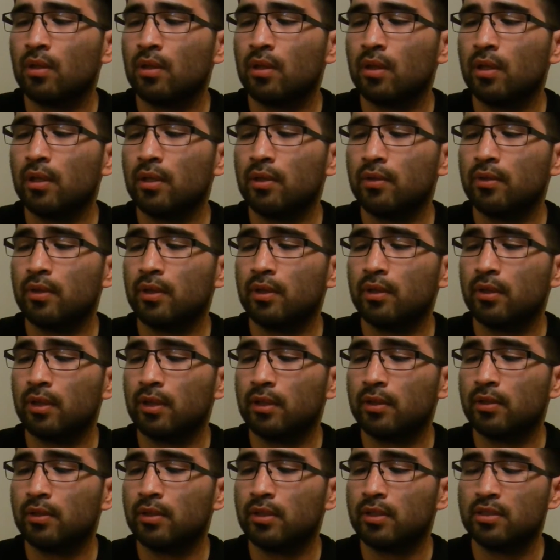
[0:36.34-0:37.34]
anything
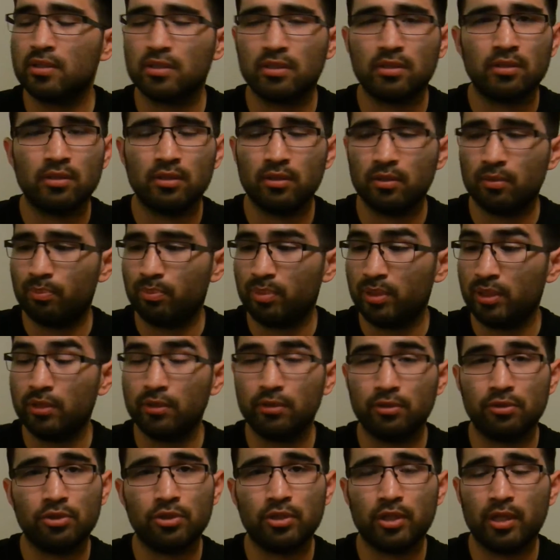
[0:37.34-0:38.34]
like this, a
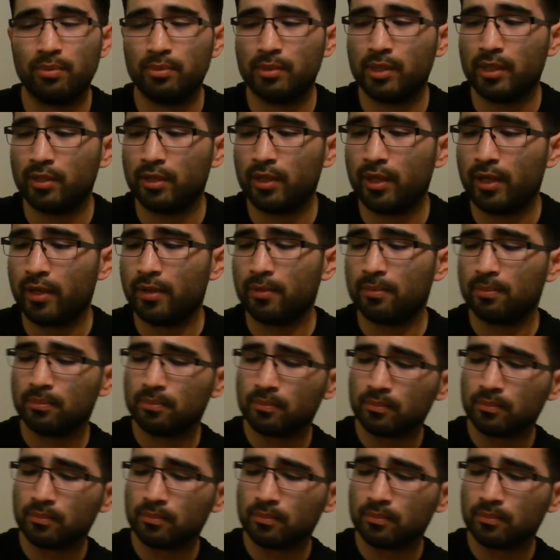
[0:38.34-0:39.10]
beetle shaped at that.